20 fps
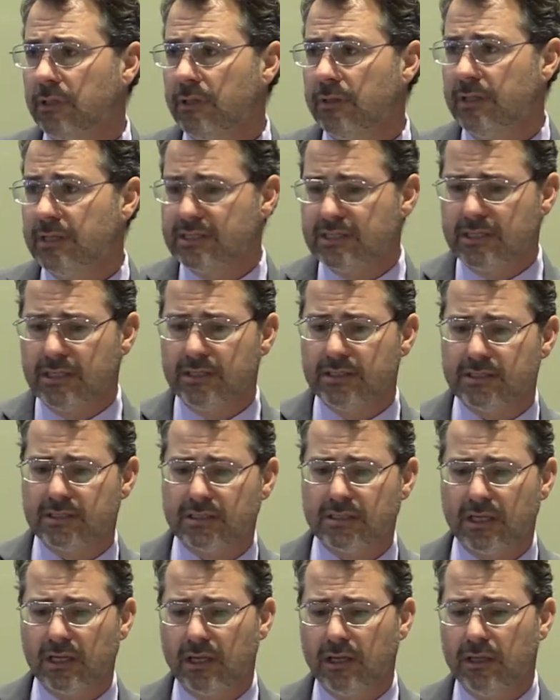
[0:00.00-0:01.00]
This
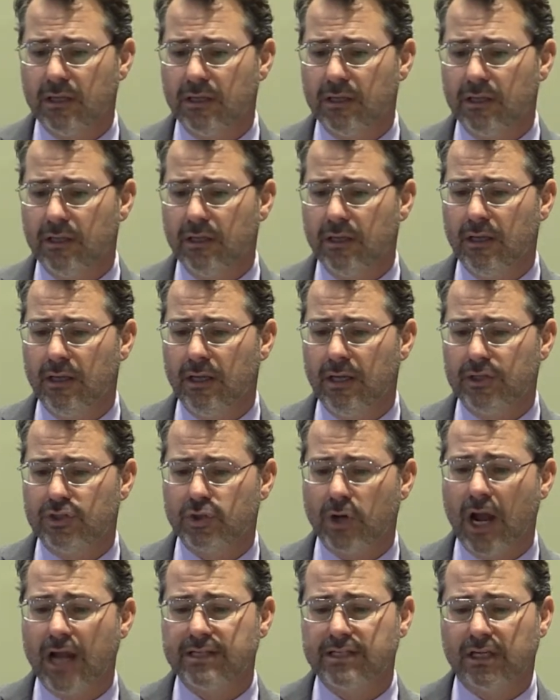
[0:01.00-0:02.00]
is a
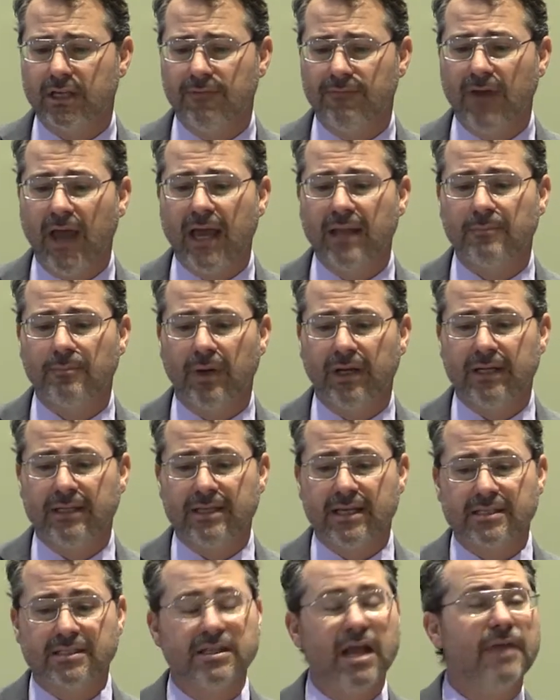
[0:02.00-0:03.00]
tragic event, but it
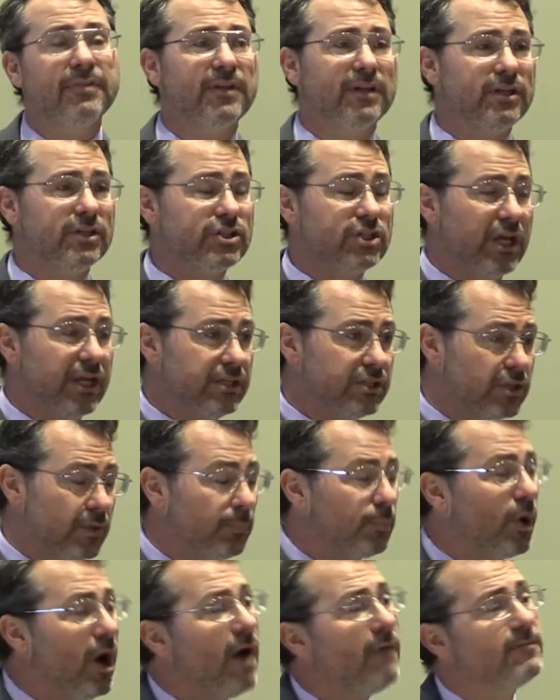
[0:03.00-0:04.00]
does nothing to change the
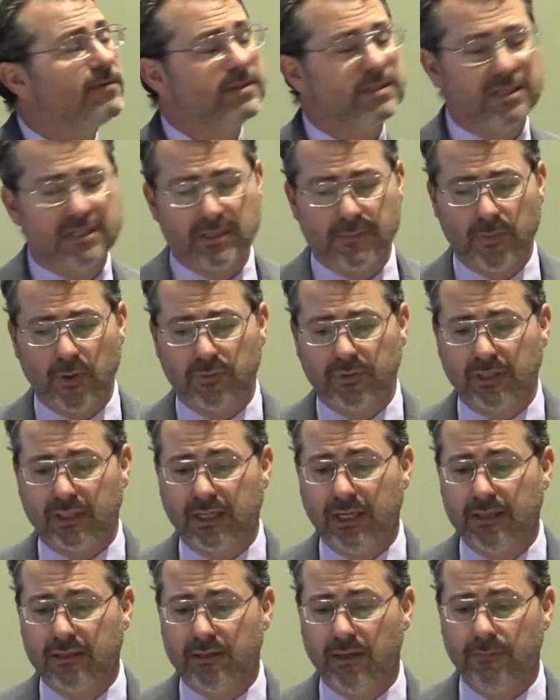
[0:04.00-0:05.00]
prophecies about the
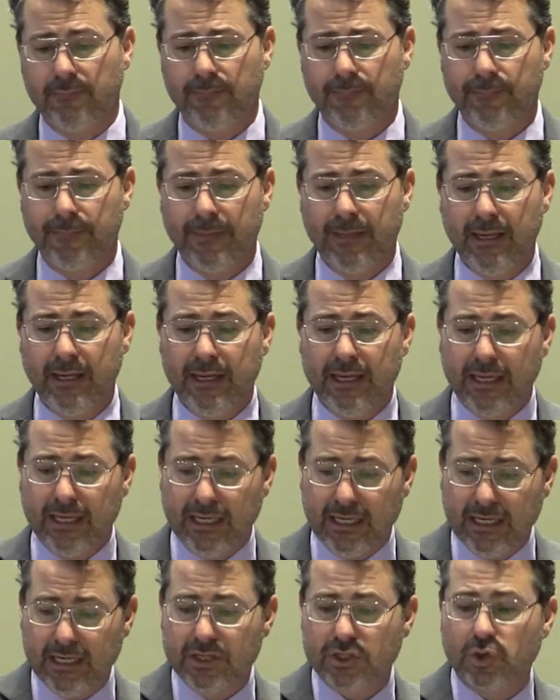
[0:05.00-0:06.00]
kingdom.
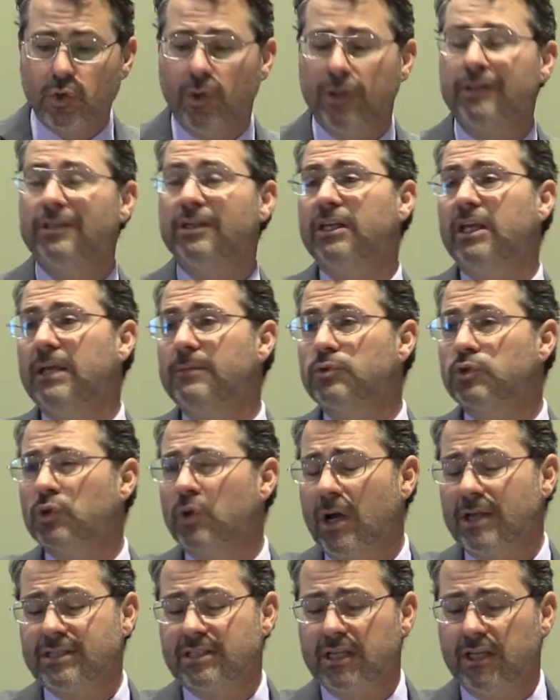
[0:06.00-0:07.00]
He is going to keep
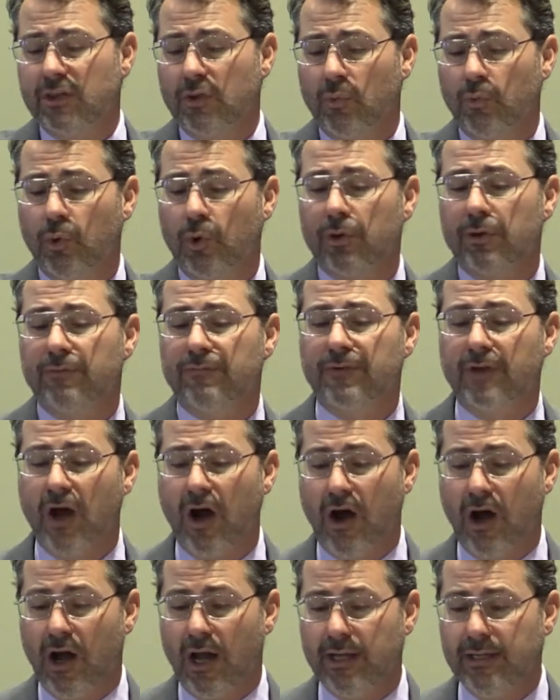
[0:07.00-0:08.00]
trusting the word of
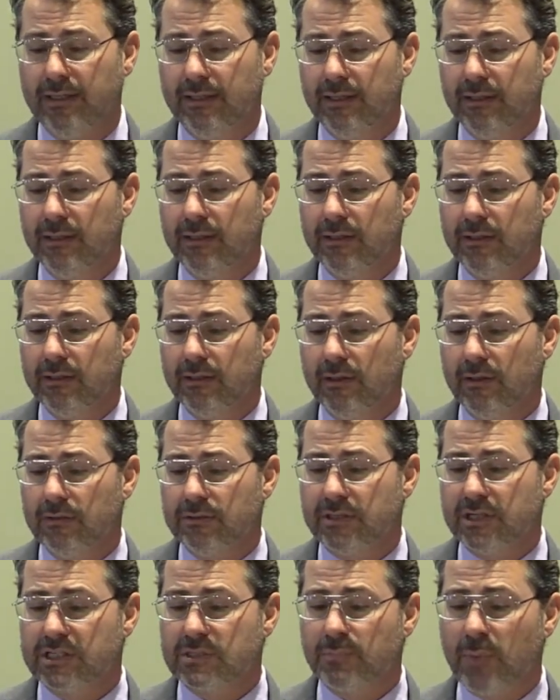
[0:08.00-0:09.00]
God
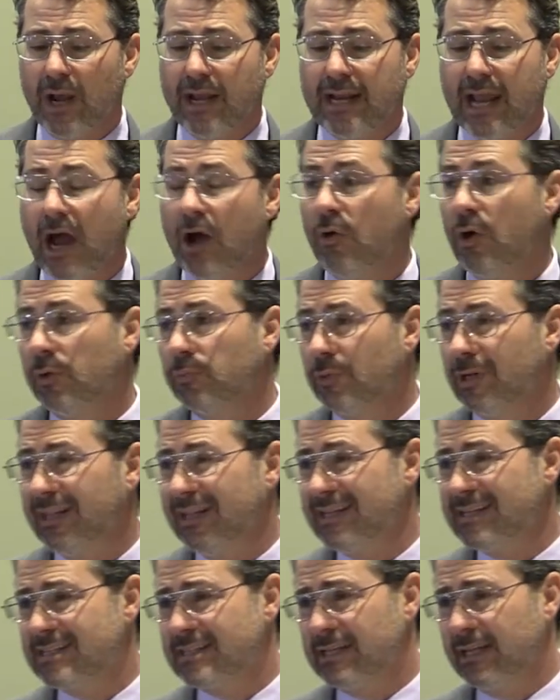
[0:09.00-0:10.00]
despite how
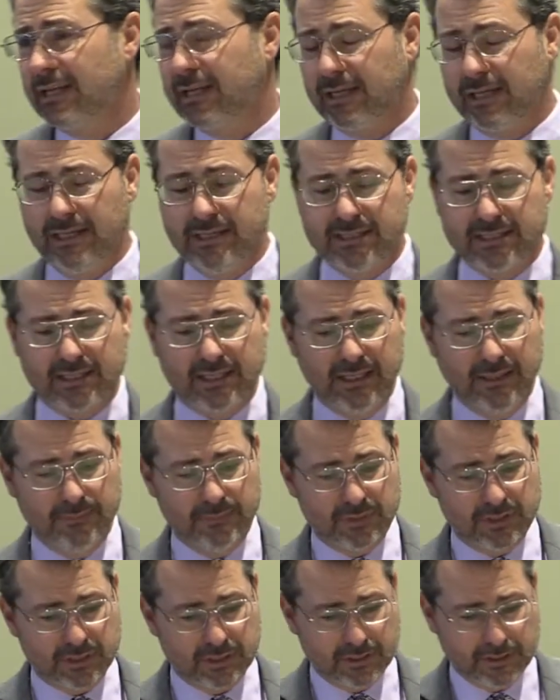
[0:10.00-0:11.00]
unrealistic it
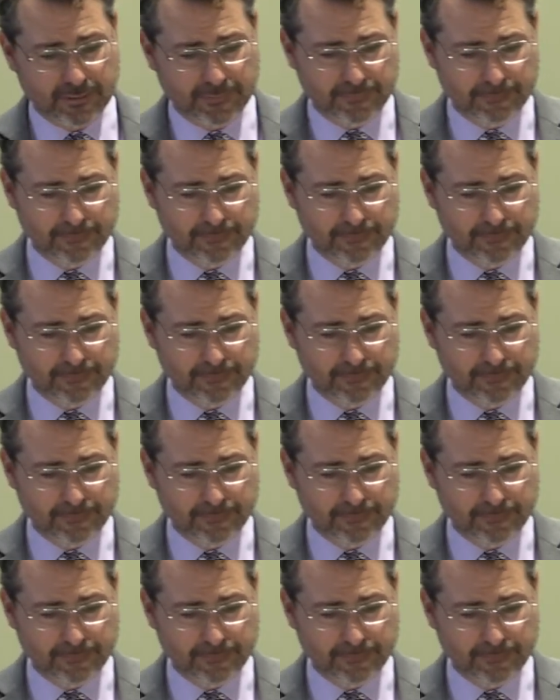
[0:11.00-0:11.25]
seems.